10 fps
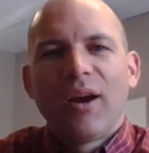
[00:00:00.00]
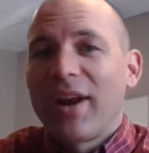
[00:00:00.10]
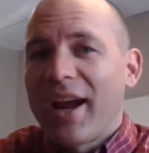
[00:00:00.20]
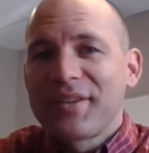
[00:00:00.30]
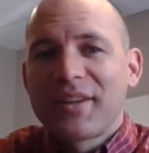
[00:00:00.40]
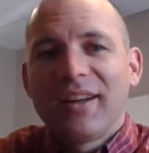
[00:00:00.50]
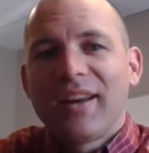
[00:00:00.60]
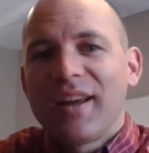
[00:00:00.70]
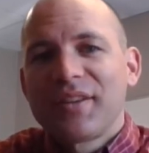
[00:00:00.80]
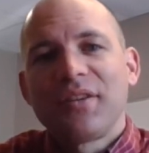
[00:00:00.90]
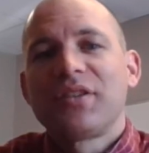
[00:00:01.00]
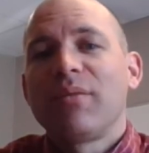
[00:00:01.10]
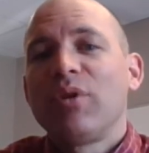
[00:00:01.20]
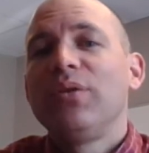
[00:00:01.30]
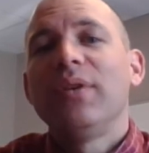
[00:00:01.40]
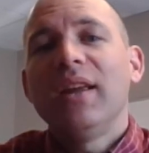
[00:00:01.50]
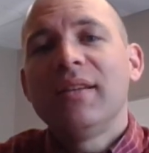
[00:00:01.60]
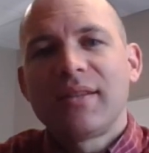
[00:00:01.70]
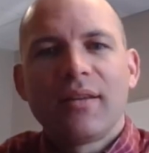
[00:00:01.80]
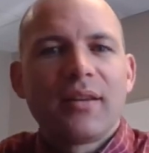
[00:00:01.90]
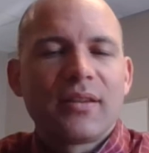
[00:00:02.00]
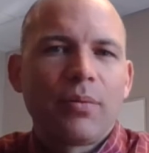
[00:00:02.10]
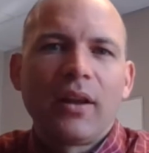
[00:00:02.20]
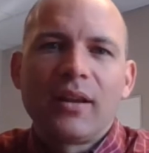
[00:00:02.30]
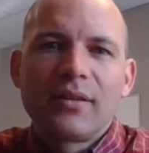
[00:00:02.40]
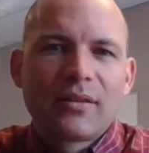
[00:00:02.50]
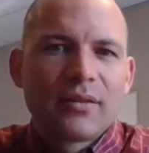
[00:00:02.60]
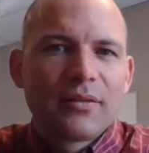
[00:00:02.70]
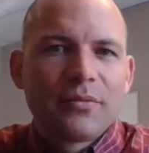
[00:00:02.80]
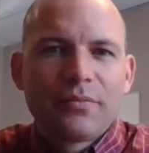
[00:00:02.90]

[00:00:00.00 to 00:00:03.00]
I want to ask you today is there someone who is in this place?